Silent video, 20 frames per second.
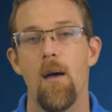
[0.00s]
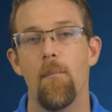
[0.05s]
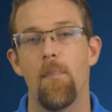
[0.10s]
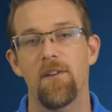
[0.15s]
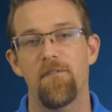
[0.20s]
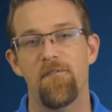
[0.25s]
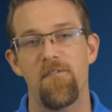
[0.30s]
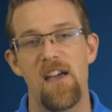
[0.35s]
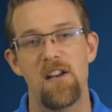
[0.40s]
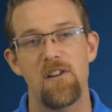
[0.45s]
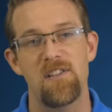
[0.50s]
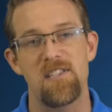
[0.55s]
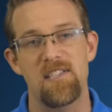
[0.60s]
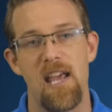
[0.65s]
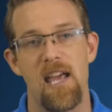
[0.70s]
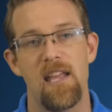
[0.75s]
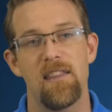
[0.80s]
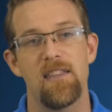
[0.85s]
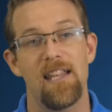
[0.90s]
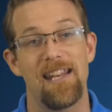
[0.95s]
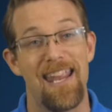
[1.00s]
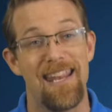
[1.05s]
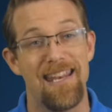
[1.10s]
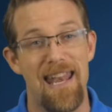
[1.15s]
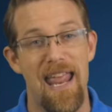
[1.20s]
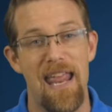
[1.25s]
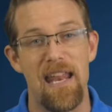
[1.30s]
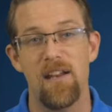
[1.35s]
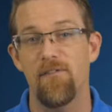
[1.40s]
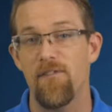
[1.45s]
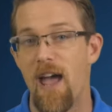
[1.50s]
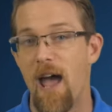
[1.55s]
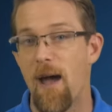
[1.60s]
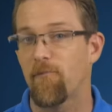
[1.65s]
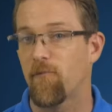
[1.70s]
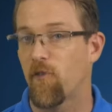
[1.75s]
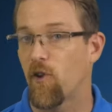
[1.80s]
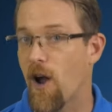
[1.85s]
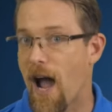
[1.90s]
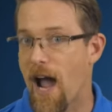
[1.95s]
but Fetter said that a native
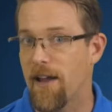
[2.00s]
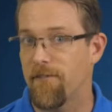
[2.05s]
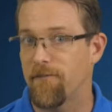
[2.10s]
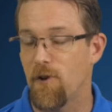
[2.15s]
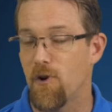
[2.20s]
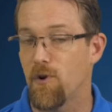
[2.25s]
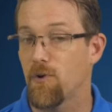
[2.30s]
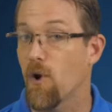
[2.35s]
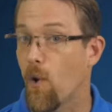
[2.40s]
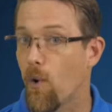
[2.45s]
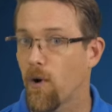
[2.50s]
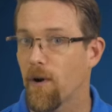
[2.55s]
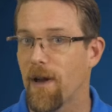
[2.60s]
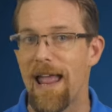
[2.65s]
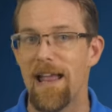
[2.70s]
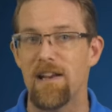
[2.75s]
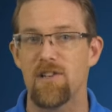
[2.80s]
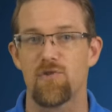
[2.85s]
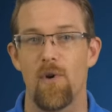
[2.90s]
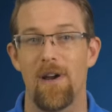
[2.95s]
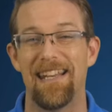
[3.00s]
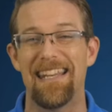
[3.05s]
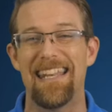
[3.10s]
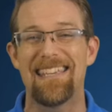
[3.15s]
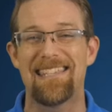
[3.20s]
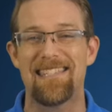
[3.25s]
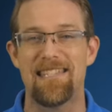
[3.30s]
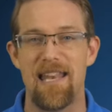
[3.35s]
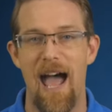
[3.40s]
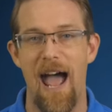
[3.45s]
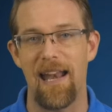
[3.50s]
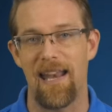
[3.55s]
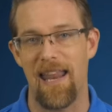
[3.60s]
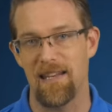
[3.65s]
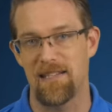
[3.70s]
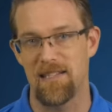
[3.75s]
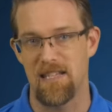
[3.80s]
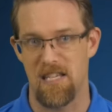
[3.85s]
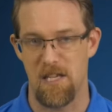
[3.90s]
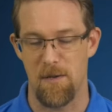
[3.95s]
app for iPhone or Android is not
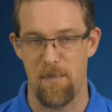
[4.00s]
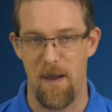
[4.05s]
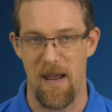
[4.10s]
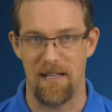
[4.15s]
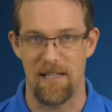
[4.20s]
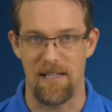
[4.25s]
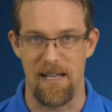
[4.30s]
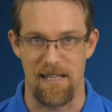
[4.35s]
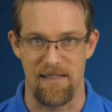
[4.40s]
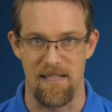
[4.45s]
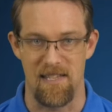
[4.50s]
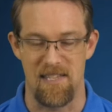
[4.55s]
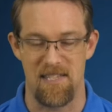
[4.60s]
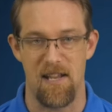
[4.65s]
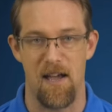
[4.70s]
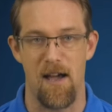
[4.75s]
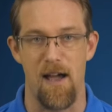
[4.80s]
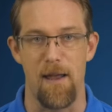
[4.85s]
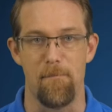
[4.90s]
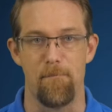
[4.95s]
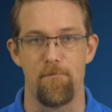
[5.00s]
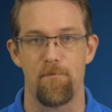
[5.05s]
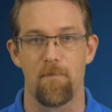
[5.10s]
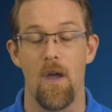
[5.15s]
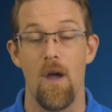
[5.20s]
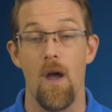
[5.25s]
anticipated at this time.